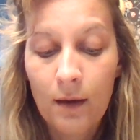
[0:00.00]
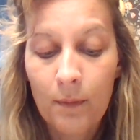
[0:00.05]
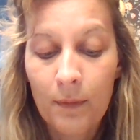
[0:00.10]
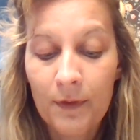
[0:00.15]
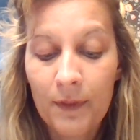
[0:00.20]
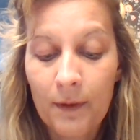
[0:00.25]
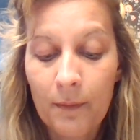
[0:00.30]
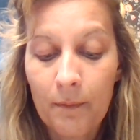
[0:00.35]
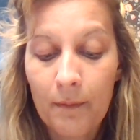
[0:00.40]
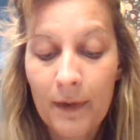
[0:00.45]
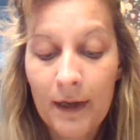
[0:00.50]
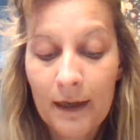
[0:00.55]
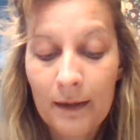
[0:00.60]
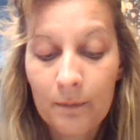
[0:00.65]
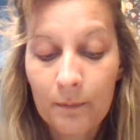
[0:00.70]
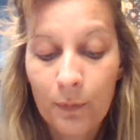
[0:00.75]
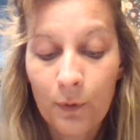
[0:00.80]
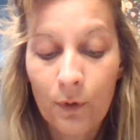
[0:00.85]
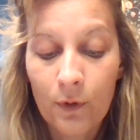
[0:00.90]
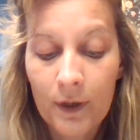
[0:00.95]
But the
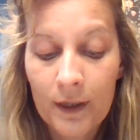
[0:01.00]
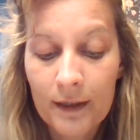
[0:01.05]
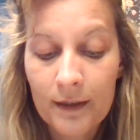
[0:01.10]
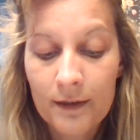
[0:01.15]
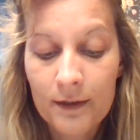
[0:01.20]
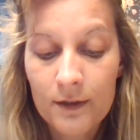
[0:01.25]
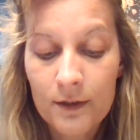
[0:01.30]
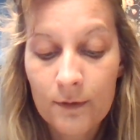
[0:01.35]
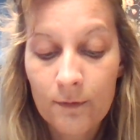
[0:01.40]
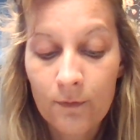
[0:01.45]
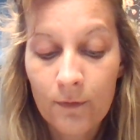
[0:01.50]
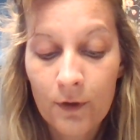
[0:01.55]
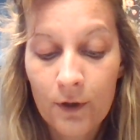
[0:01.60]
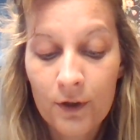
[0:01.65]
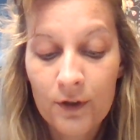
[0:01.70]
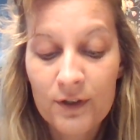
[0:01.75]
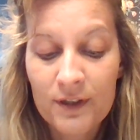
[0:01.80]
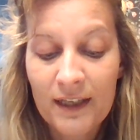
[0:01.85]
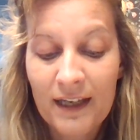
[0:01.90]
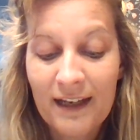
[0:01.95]
main point in this
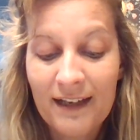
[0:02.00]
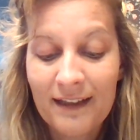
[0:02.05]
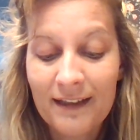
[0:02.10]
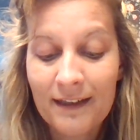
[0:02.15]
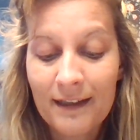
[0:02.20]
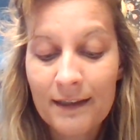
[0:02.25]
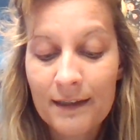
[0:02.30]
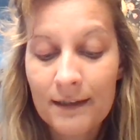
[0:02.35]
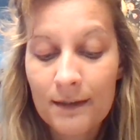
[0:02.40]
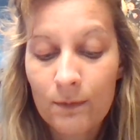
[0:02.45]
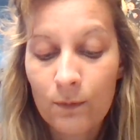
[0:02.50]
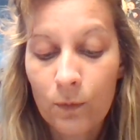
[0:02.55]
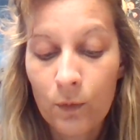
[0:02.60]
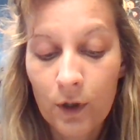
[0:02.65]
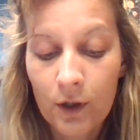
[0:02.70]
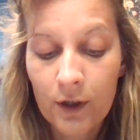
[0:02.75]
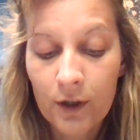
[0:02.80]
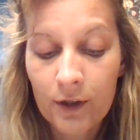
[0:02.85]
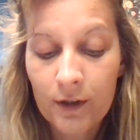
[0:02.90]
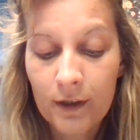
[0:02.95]
verse, in this
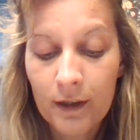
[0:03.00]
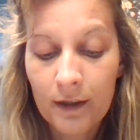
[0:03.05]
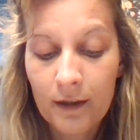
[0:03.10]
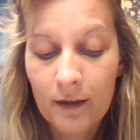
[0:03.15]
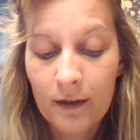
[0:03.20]
word,